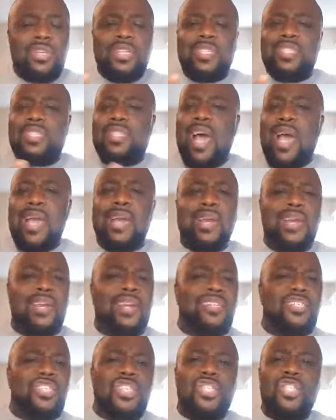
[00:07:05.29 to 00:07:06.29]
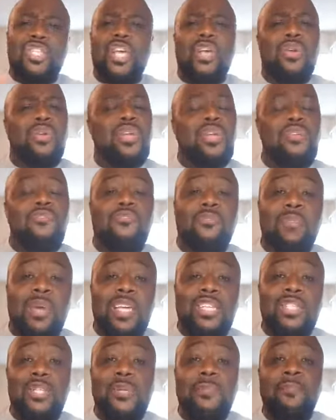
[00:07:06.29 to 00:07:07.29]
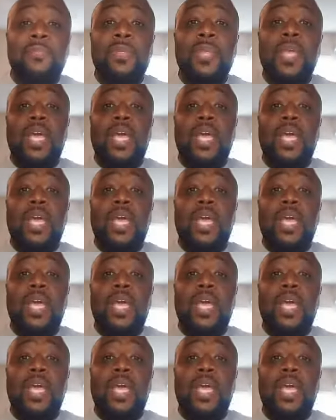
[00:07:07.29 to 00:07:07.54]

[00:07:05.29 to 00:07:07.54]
excited and just sharing the information,